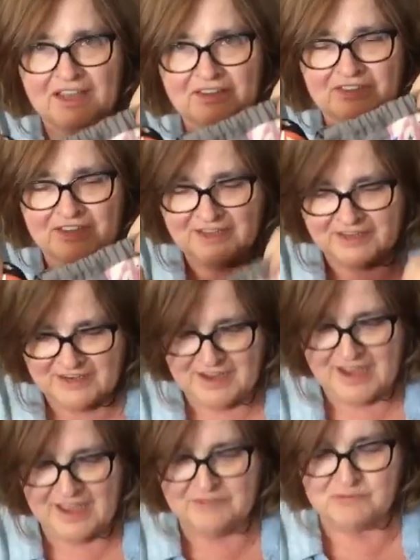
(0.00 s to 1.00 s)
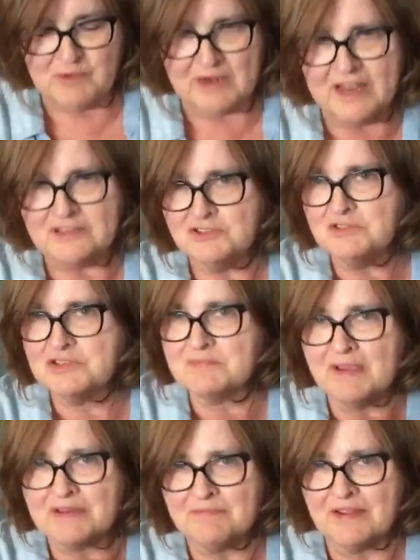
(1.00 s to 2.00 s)
And what I do is
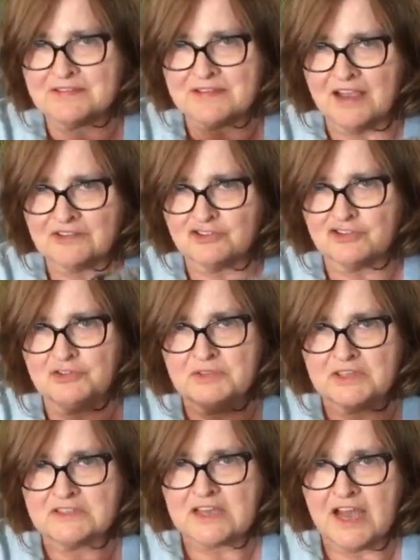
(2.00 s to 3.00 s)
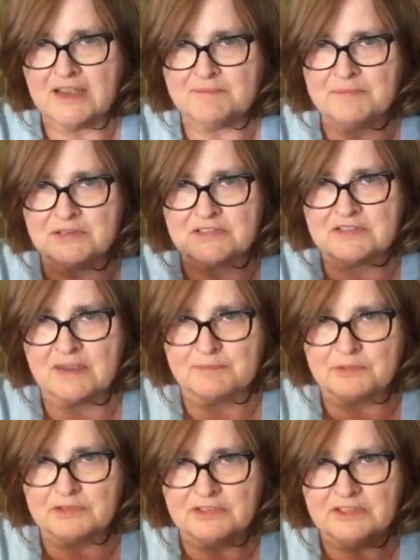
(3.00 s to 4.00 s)
make my socks 2 at a time, but
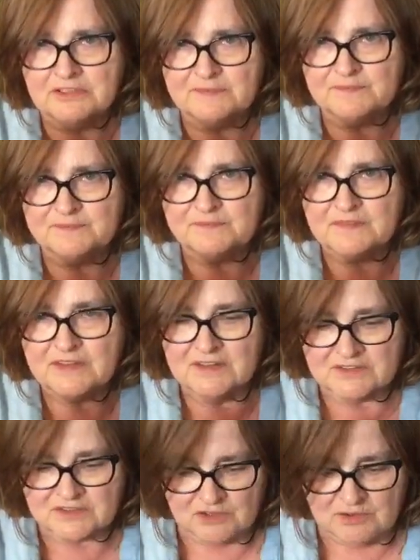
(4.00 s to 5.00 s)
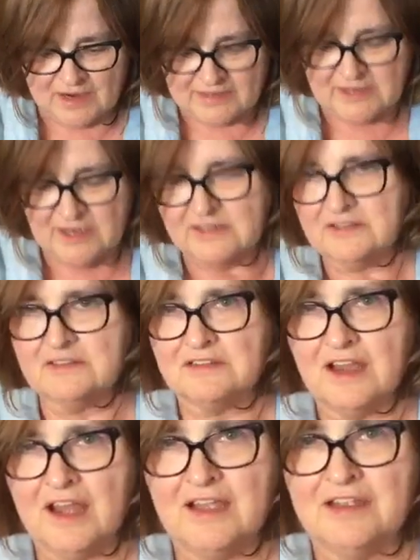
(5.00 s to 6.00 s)
separately. So I
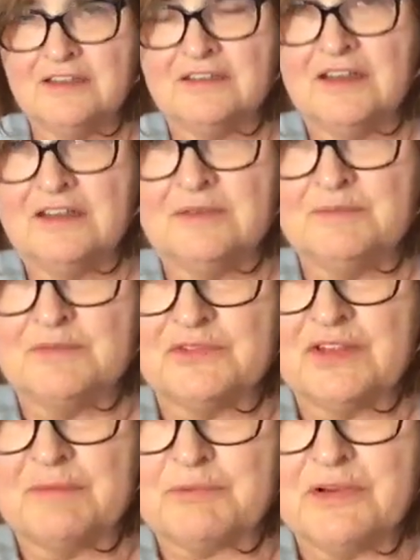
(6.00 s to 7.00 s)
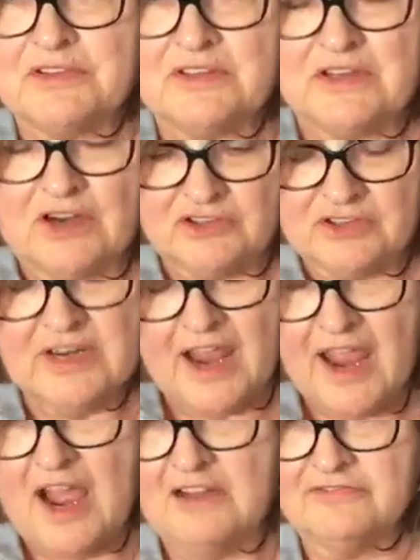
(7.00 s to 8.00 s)
separate the yarn in
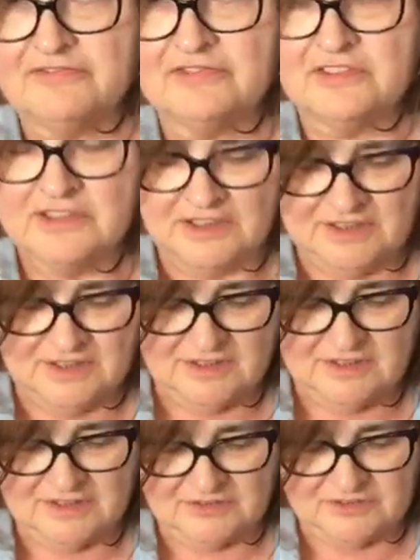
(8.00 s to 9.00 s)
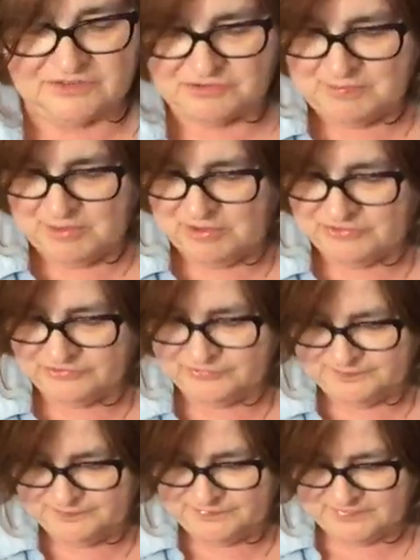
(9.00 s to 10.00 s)
half, 2 balls,
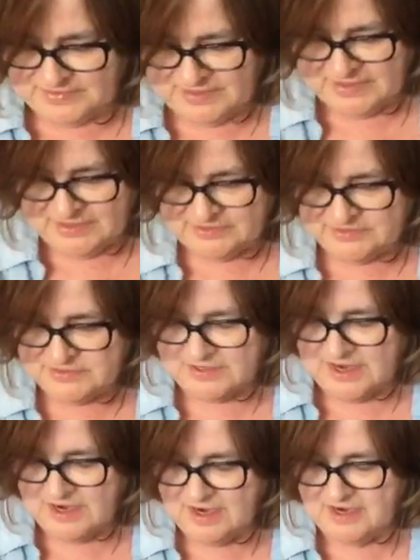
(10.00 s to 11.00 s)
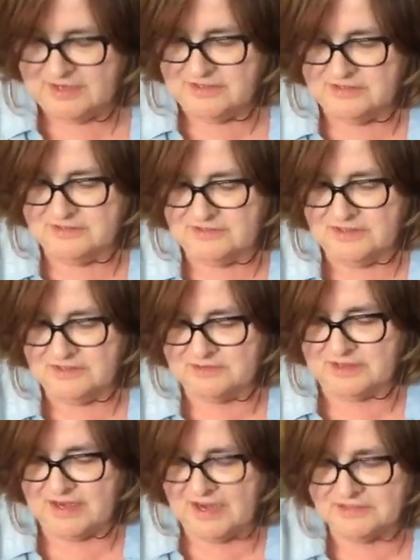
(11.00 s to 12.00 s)
and I
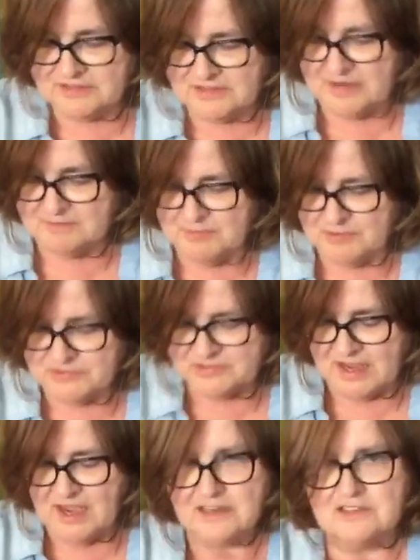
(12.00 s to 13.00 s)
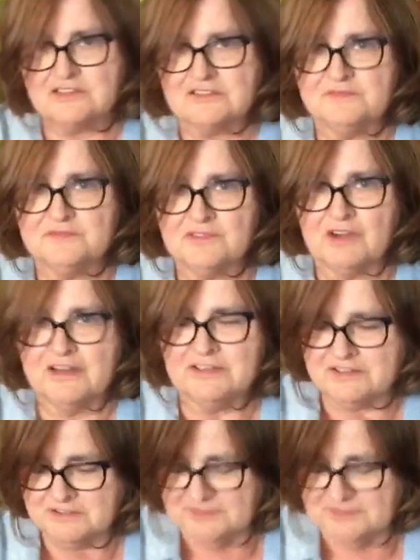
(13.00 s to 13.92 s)
then cast on both socks, right?